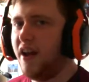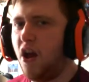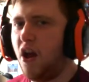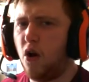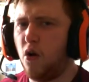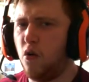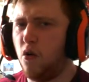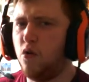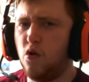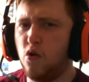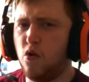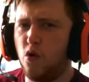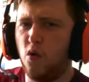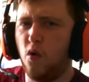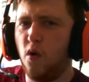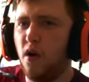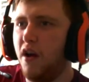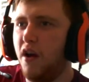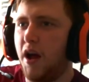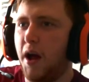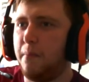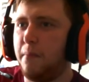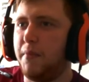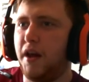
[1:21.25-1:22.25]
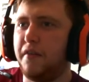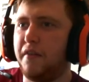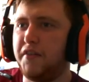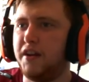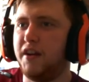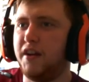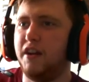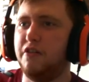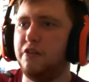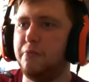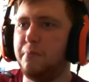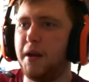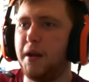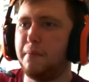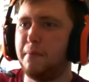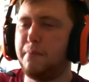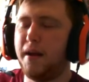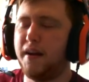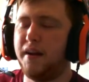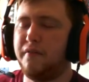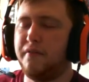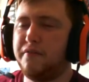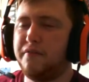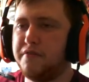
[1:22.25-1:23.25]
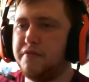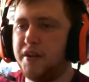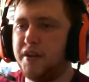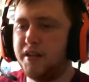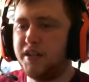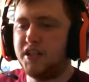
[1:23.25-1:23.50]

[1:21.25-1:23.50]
Ooh, I'm loving Little Big Planet 3.